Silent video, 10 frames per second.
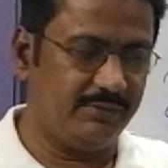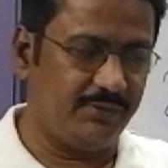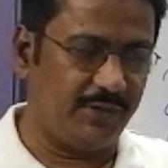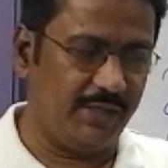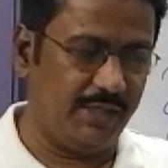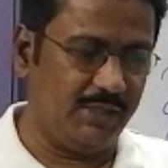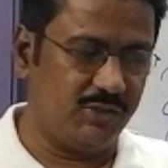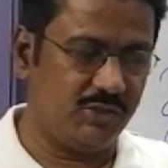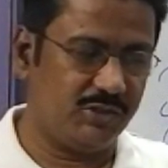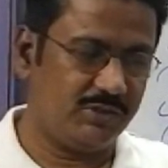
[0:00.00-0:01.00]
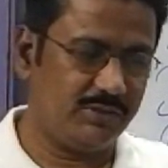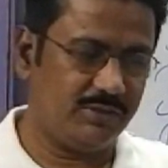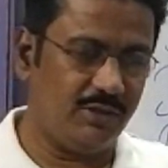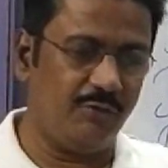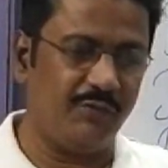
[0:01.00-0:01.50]
Drainage
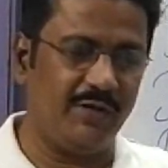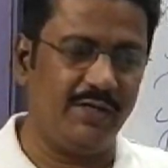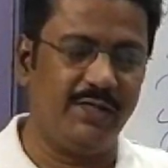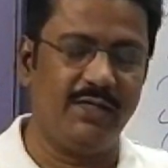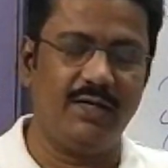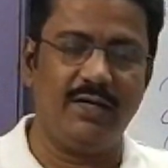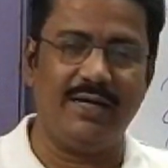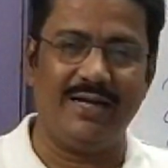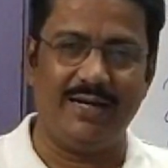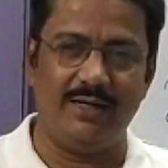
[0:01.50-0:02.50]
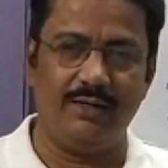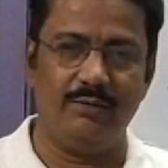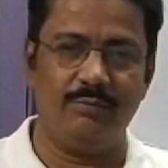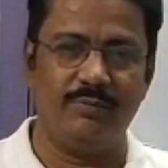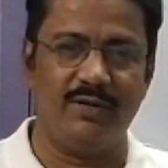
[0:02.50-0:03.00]
of India and
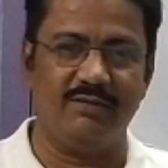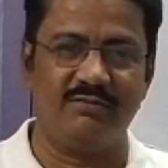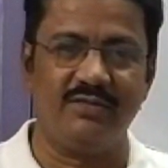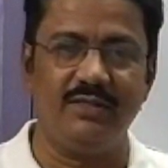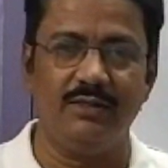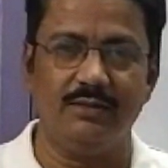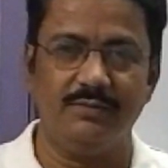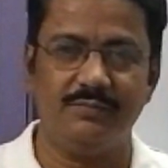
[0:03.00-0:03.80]
Brazil.